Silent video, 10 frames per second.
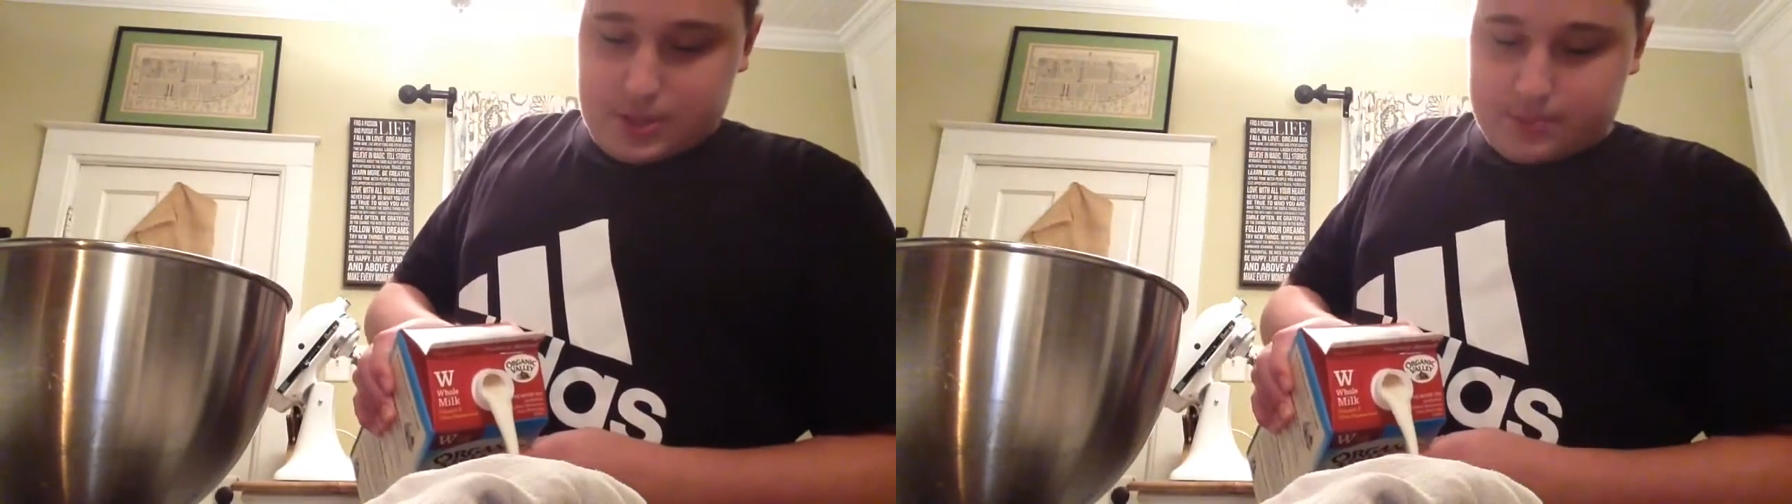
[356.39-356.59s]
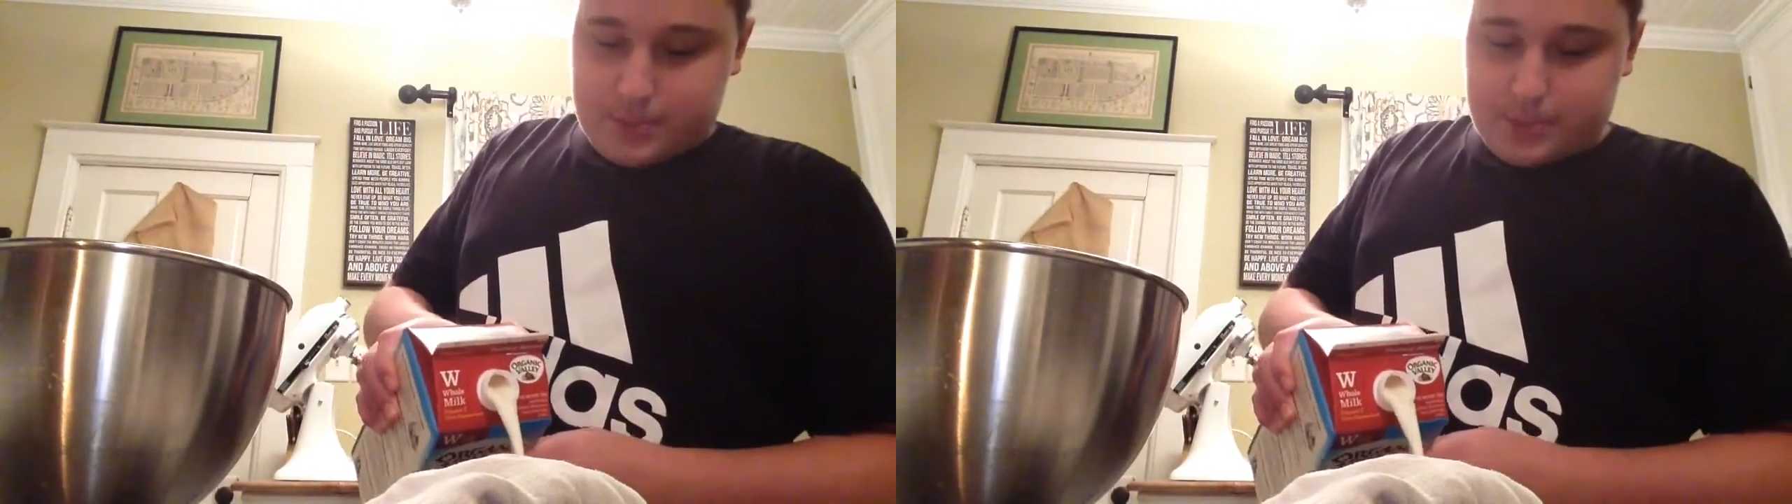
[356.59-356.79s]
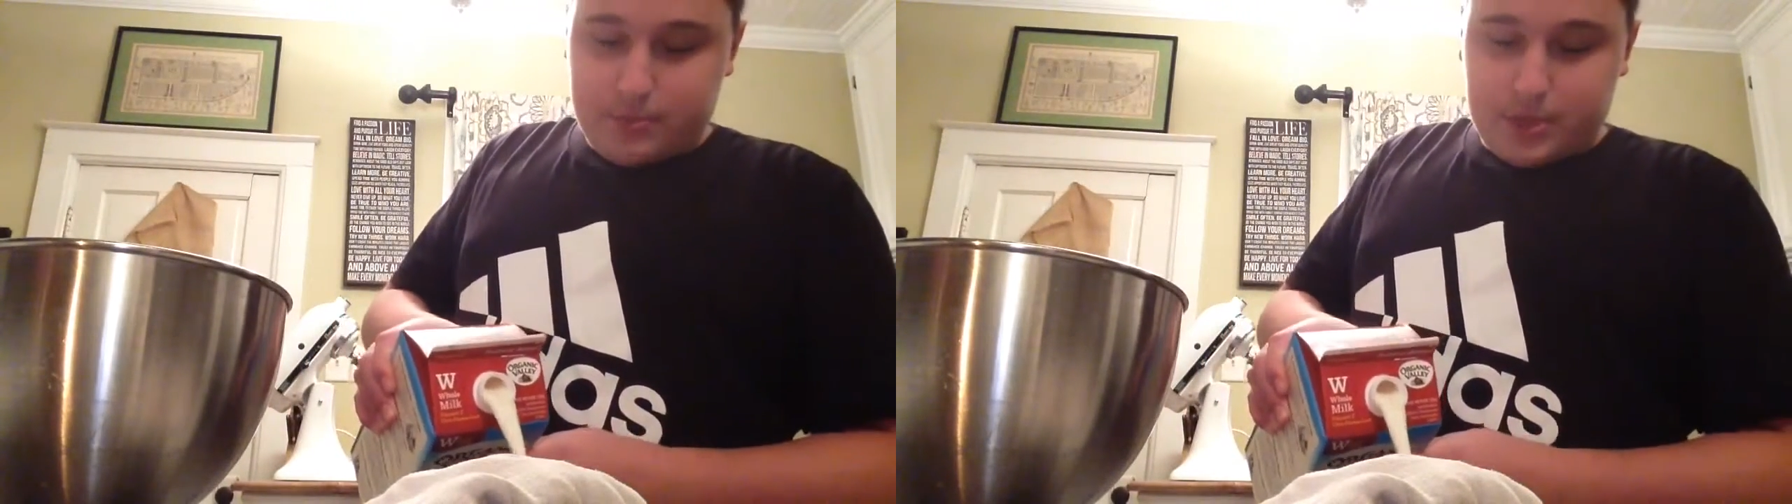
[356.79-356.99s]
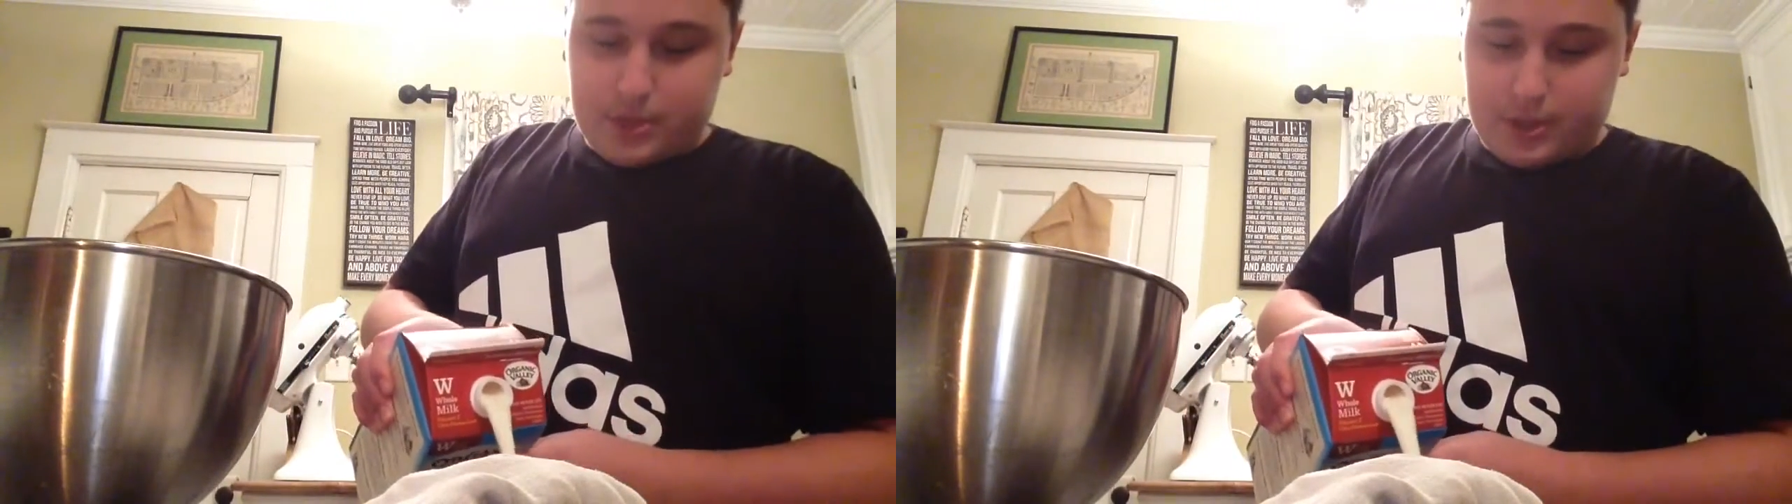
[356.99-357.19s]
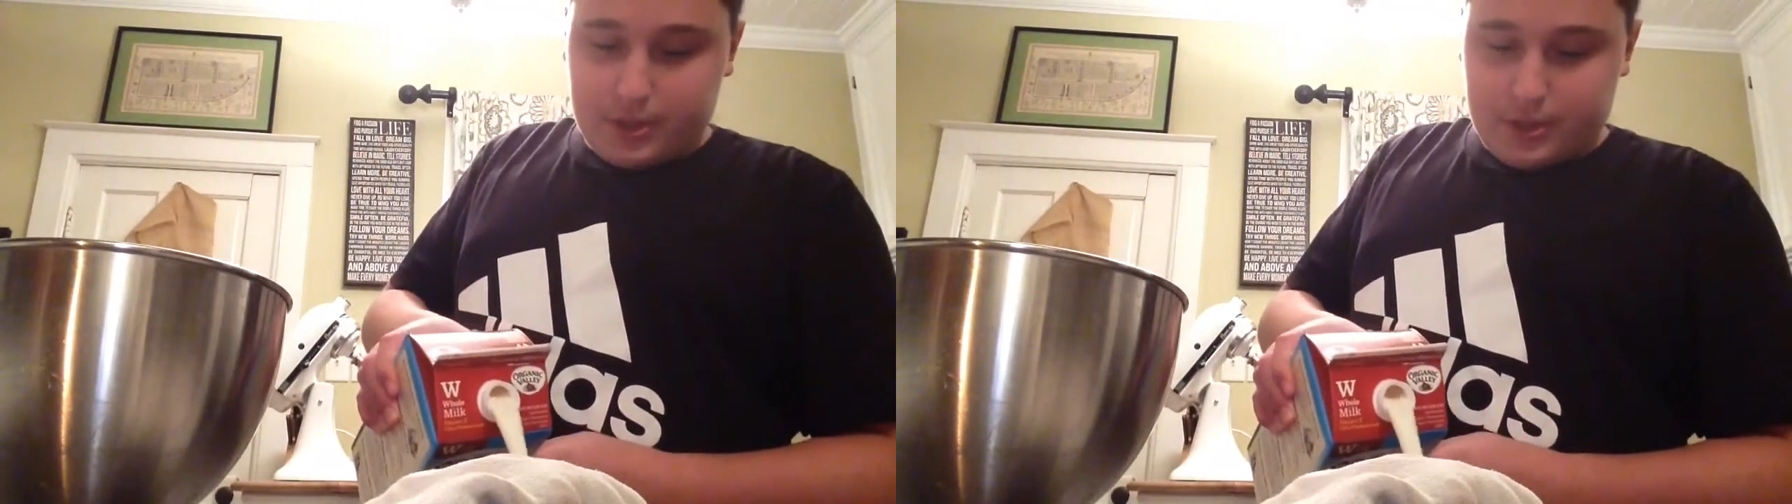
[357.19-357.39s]
dump your
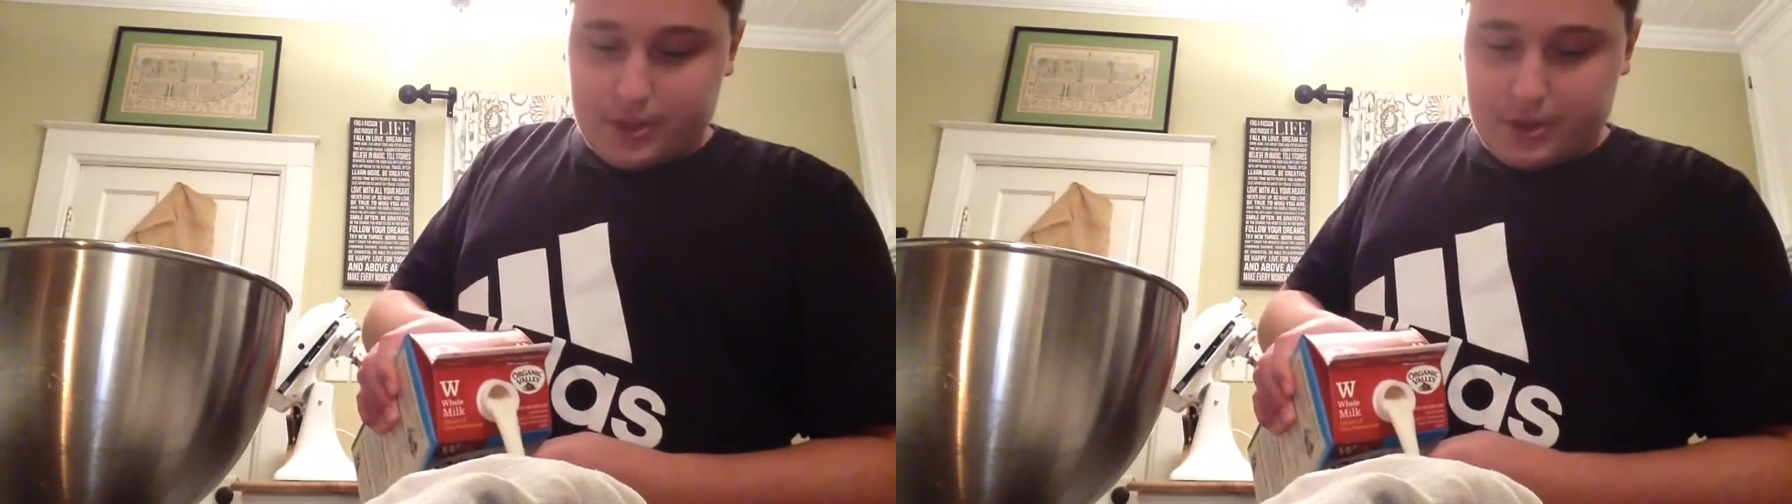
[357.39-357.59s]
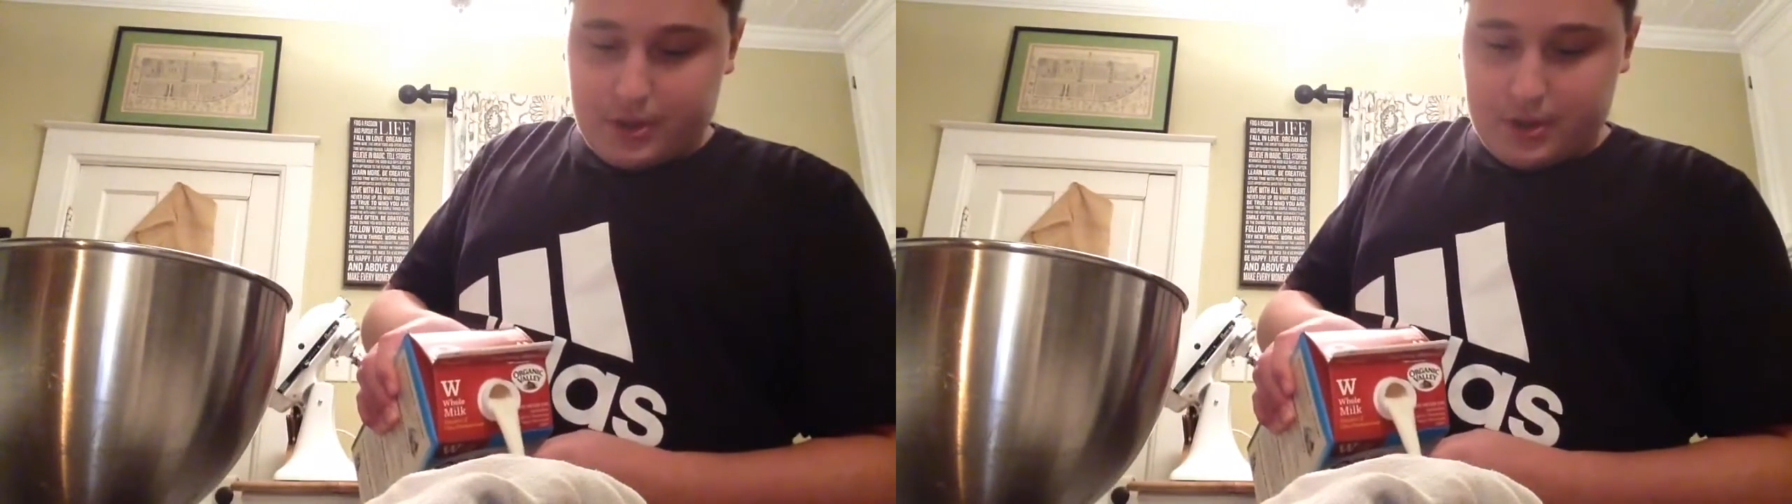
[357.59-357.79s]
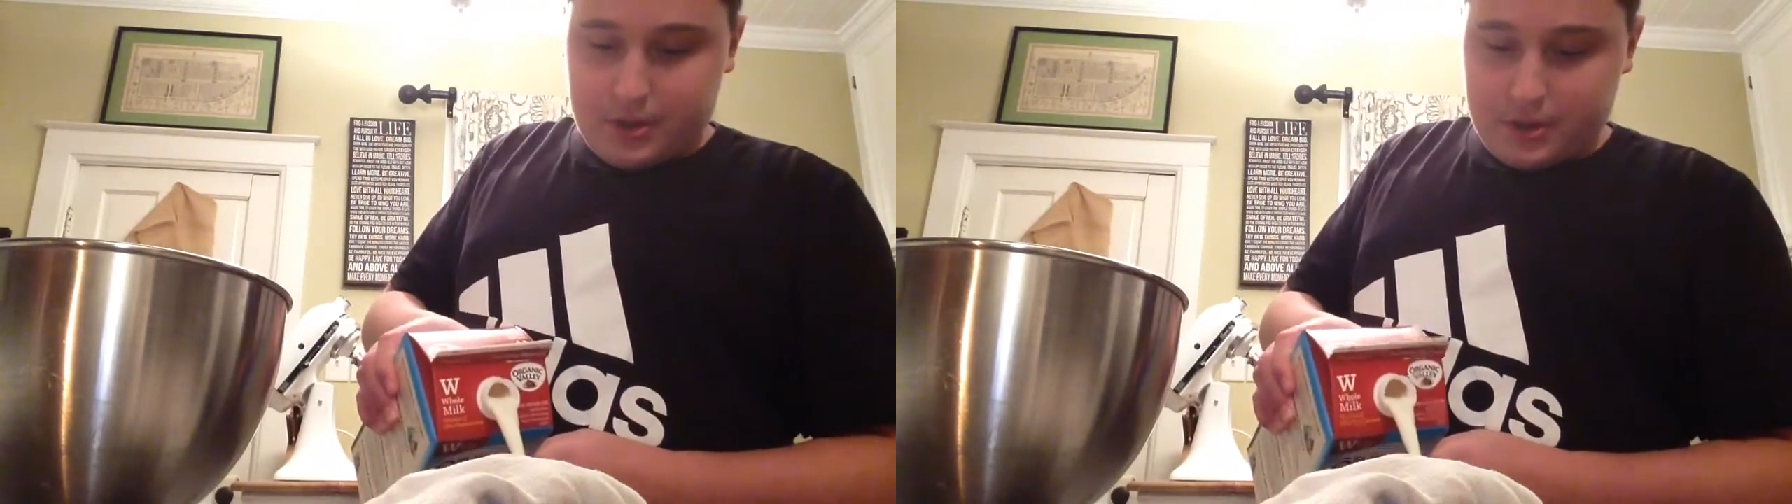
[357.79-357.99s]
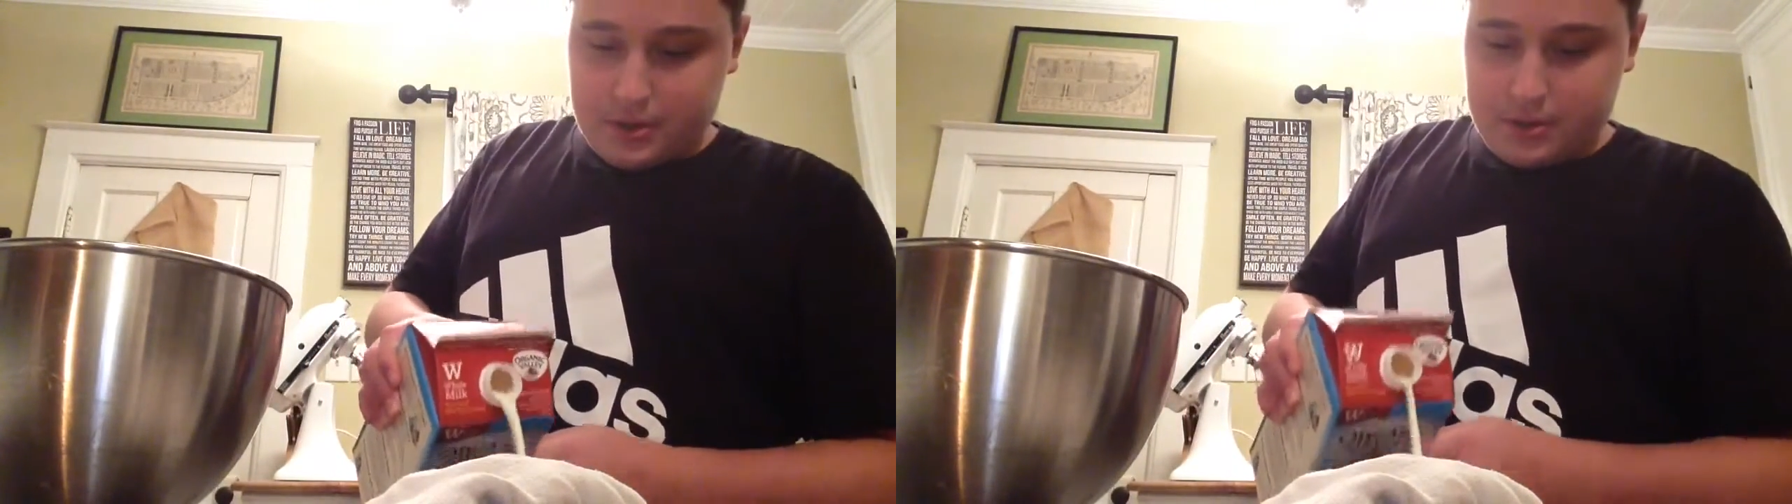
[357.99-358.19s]
milk in there